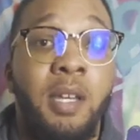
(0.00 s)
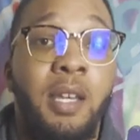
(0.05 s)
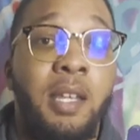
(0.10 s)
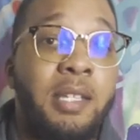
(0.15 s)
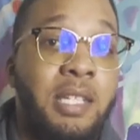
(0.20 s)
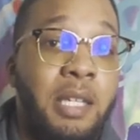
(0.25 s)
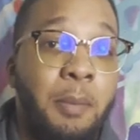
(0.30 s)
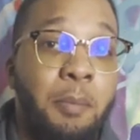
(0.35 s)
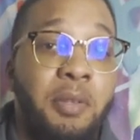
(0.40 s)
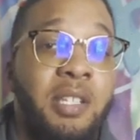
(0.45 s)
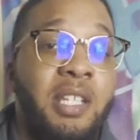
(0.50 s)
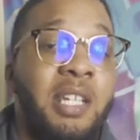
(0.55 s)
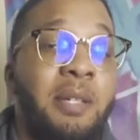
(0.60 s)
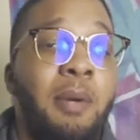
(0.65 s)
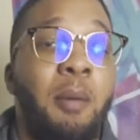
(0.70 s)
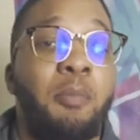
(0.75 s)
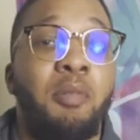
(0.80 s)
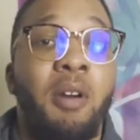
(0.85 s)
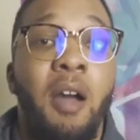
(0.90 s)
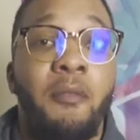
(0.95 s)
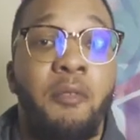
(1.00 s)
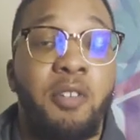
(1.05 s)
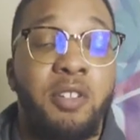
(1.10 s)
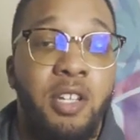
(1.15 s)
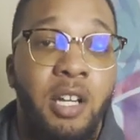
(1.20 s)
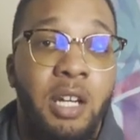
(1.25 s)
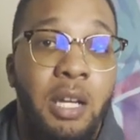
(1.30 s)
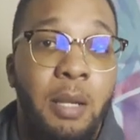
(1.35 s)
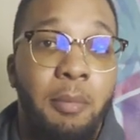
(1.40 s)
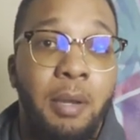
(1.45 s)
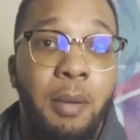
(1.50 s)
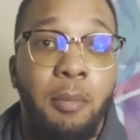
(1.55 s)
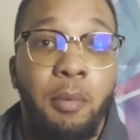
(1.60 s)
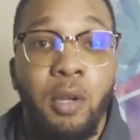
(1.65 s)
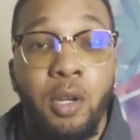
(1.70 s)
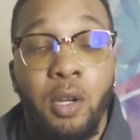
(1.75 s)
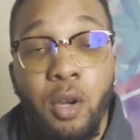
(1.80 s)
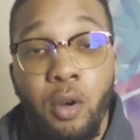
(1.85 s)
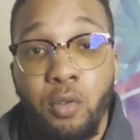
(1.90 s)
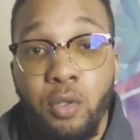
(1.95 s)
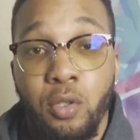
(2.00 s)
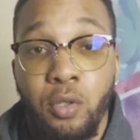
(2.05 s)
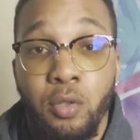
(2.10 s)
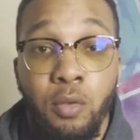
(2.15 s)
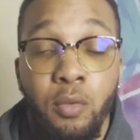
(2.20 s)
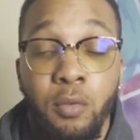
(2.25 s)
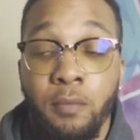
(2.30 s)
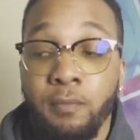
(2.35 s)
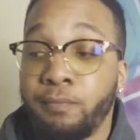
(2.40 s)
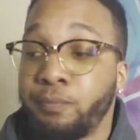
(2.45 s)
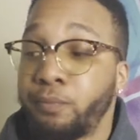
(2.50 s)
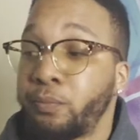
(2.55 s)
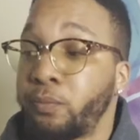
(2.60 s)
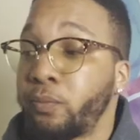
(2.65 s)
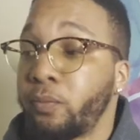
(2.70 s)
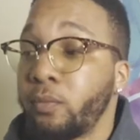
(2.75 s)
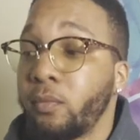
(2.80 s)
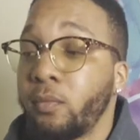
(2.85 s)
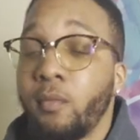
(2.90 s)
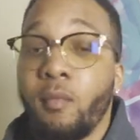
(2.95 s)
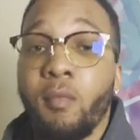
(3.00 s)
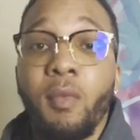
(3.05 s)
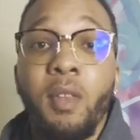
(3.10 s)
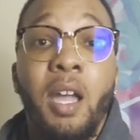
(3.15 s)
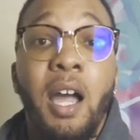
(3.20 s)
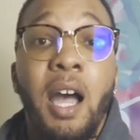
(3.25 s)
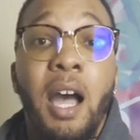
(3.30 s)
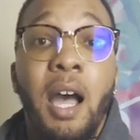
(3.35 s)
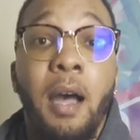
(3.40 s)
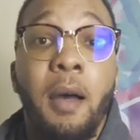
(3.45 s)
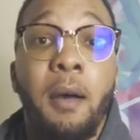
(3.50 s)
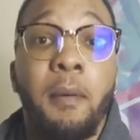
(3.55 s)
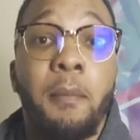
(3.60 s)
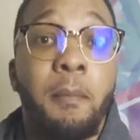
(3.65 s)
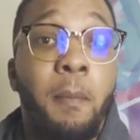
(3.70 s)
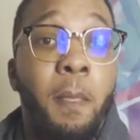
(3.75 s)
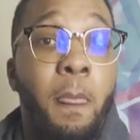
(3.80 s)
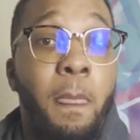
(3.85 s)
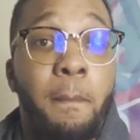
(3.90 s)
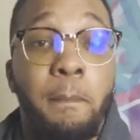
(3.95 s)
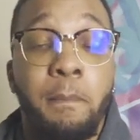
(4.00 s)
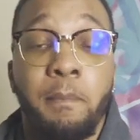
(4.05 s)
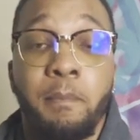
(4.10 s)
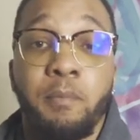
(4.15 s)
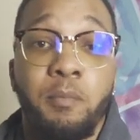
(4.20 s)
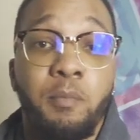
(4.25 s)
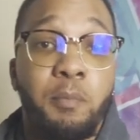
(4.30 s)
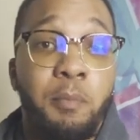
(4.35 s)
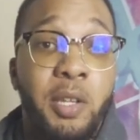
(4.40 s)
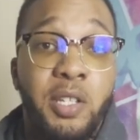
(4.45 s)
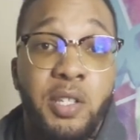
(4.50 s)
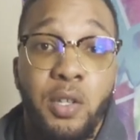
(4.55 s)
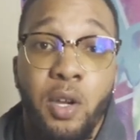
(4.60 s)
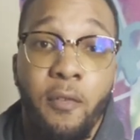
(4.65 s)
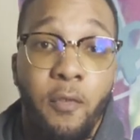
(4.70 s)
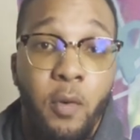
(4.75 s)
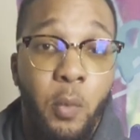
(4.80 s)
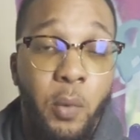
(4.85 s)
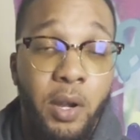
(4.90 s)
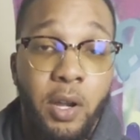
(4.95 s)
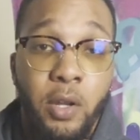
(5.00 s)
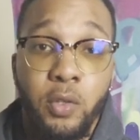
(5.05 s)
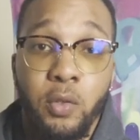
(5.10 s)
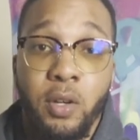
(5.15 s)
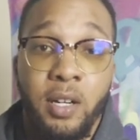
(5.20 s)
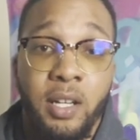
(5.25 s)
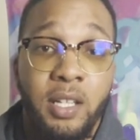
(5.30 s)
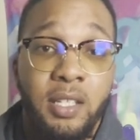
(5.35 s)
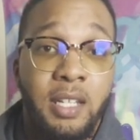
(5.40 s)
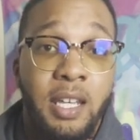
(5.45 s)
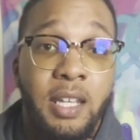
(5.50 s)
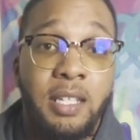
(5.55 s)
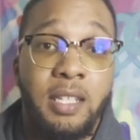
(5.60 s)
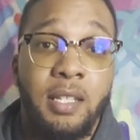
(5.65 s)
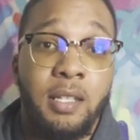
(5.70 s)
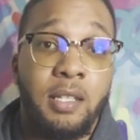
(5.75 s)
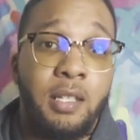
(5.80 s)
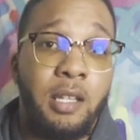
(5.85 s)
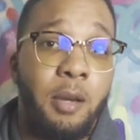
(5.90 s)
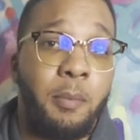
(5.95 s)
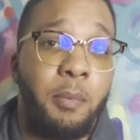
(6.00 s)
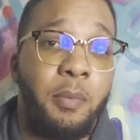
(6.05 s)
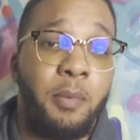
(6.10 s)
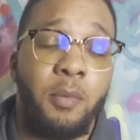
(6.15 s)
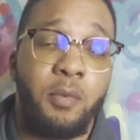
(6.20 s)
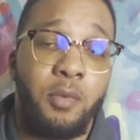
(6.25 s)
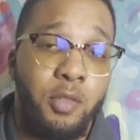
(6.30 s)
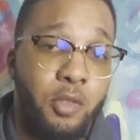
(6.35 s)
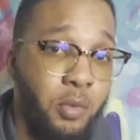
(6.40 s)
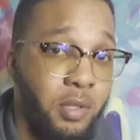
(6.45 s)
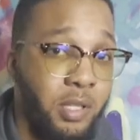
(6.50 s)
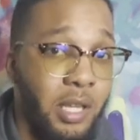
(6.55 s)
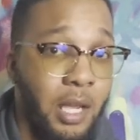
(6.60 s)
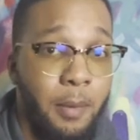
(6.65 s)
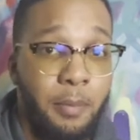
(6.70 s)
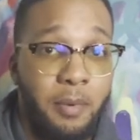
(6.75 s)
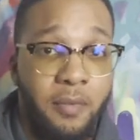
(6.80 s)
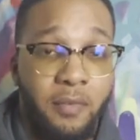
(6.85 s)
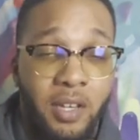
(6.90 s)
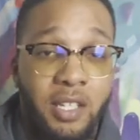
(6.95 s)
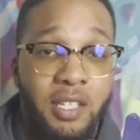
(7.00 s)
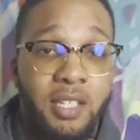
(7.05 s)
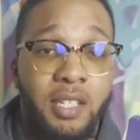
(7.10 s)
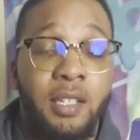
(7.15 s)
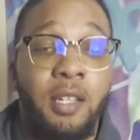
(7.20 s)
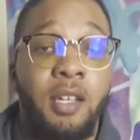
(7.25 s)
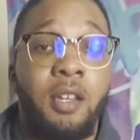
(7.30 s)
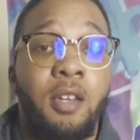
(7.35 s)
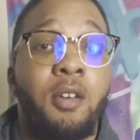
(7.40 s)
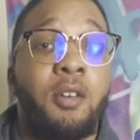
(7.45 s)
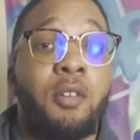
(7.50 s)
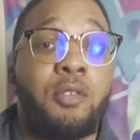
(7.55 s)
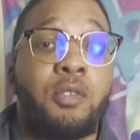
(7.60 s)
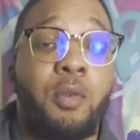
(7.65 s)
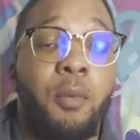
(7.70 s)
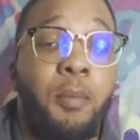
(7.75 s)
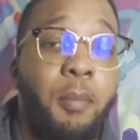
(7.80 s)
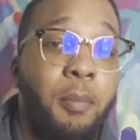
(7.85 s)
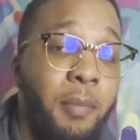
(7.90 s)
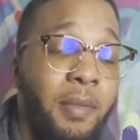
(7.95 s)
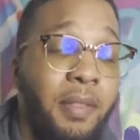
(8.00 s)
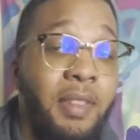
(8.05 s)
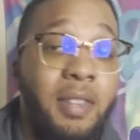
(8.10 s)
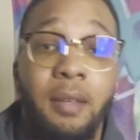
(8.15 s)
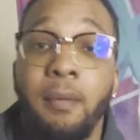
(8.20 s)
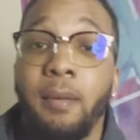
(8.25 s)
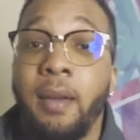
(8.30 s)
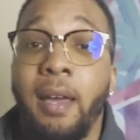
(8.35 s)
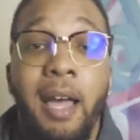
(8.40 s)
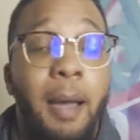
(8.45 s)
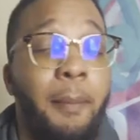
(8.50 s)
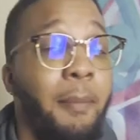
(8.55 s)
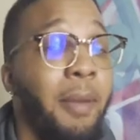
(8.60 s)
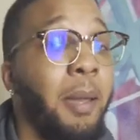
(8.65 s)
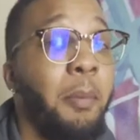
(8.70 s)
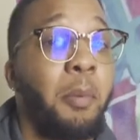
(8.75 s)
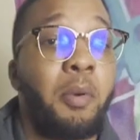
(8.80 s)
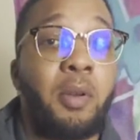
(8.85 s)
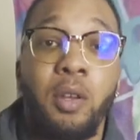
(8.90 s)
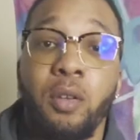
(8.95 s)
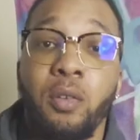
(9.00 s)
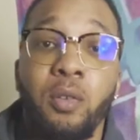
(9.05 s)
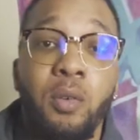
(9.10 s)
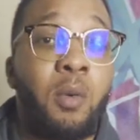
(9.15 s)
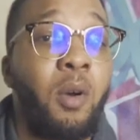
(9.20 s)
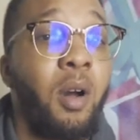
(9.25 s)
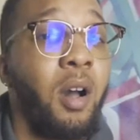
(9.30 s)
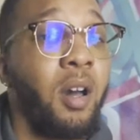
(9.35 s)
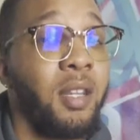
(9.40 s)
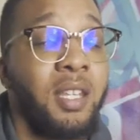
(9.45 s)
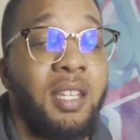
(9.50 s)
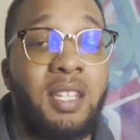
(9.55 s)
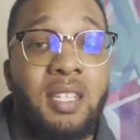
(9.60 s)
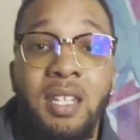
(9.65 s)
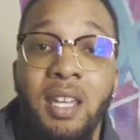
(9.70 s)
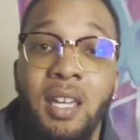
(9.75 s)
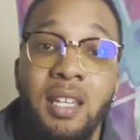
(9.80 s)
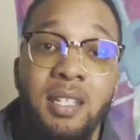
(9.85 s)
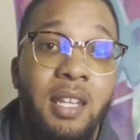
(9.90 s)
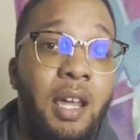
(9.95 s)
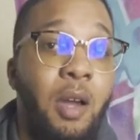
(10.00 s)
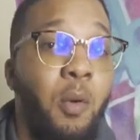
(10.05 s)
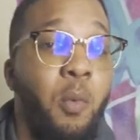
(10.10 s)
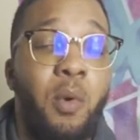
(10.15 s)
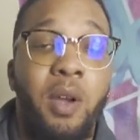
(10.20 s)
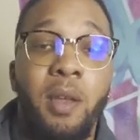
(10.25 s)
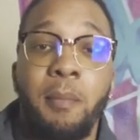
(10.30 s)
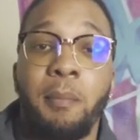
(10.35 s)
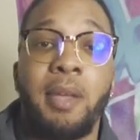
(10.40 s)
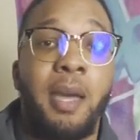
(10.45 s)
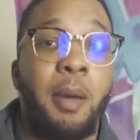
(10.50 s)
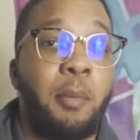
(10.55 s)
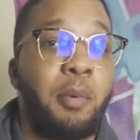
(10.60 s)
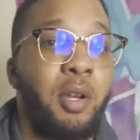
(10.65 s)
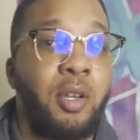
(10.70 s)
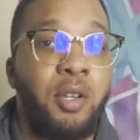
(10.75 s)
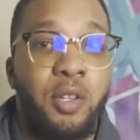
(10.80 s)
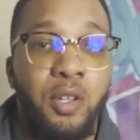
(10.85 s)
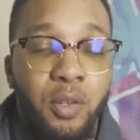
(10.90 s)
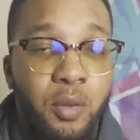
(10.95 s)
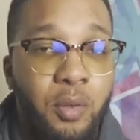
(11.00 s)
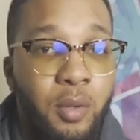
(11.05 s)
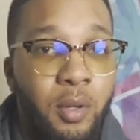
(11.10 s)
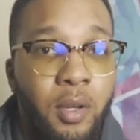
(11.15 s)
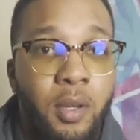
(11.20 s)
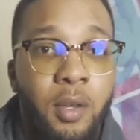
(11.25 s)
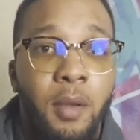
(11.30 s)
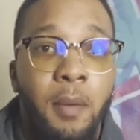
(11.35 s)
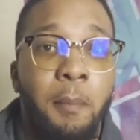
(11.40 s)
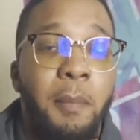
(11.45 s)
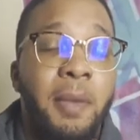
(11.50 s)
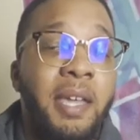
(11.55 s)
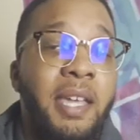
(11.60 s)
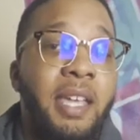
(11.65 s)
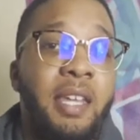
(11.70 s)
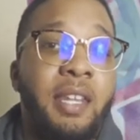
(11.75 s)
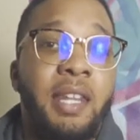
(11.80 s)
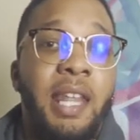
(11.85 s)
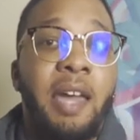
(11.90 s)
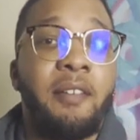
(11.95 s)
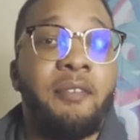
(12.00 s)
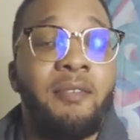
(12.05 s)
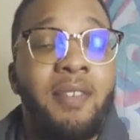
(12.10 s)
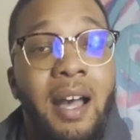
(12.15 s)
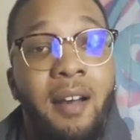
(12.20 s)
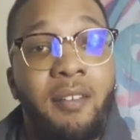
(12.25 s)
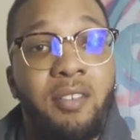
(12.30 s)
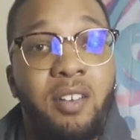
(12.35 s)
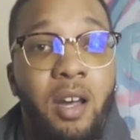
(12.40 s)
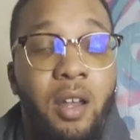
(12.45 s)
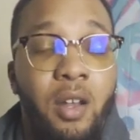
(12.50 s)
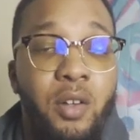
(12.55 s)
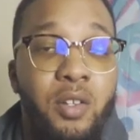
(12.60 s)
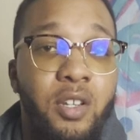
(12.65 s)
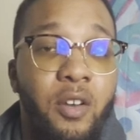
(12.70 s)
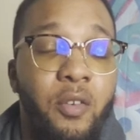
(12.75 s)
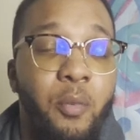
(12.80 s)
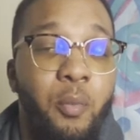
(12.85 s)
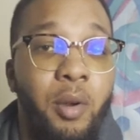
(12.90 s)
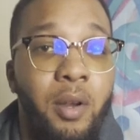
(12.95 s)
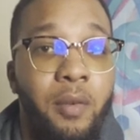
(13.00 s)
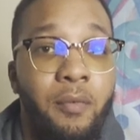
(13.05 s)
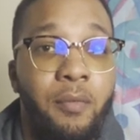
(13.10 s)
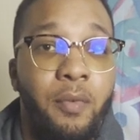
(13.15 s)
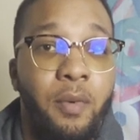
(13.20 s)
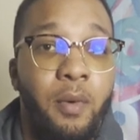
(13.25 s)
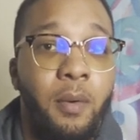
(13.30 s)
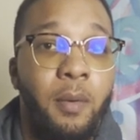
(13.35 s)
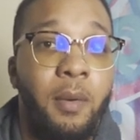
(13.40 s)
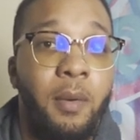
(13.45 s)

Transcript: 10% of my profits are going to be able to go to uh, mental health awareness organizations, uh, suicide prevention. So I'm able to do all these things that I wouldn't be able to do making that $5 off Printful.